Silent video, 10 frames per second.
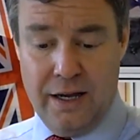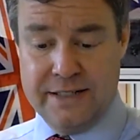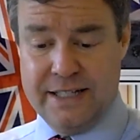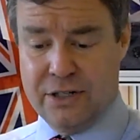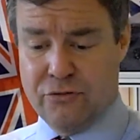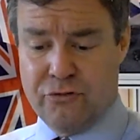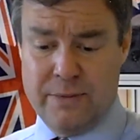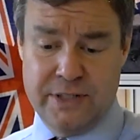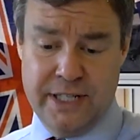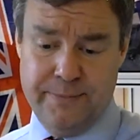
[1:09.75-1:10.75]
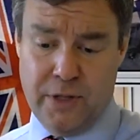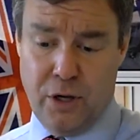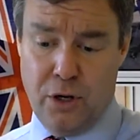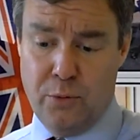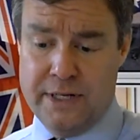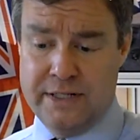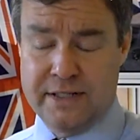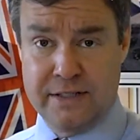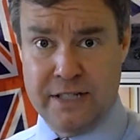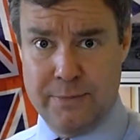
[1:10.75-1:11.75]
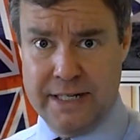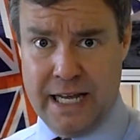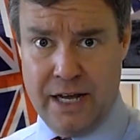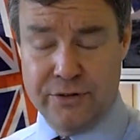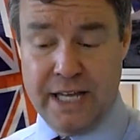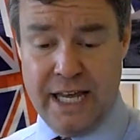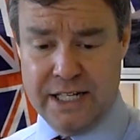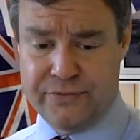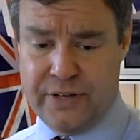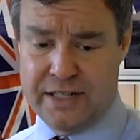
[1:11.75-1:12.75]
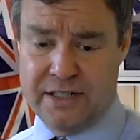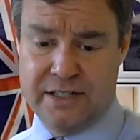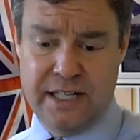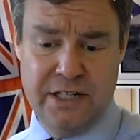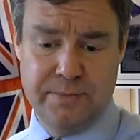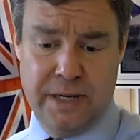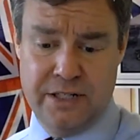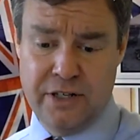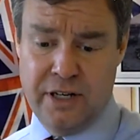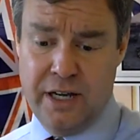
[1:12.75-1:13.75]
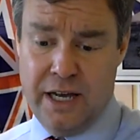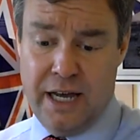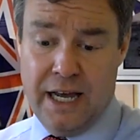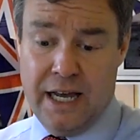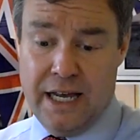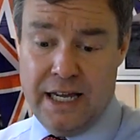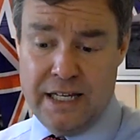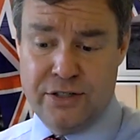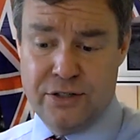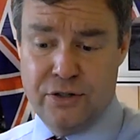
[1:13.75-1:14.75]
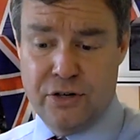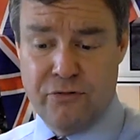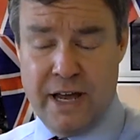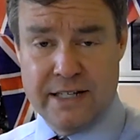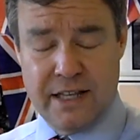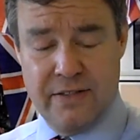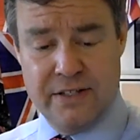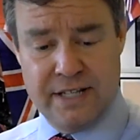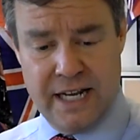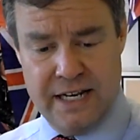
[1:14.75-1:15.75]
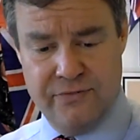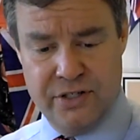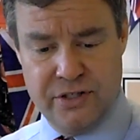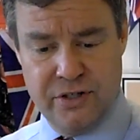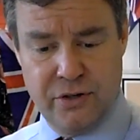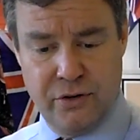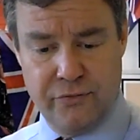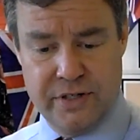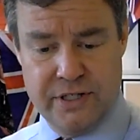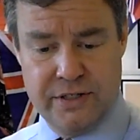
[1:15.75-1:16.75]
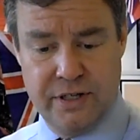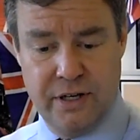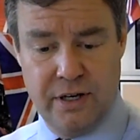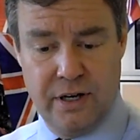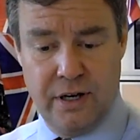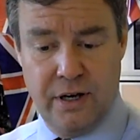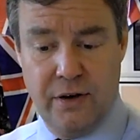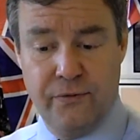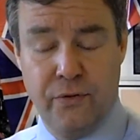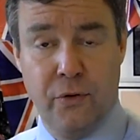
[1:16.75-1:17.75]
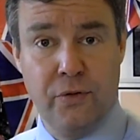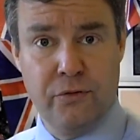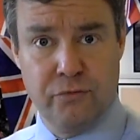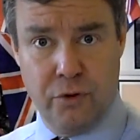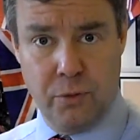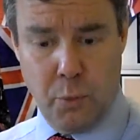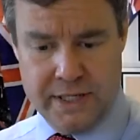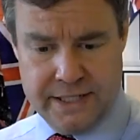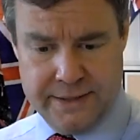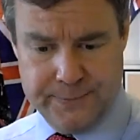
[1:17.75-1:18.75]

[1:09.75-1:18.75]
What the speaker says: Dickon Ramsey, who is Simon Cowell's X Factor stage manager, is to direct the television coverage for the royal wedding.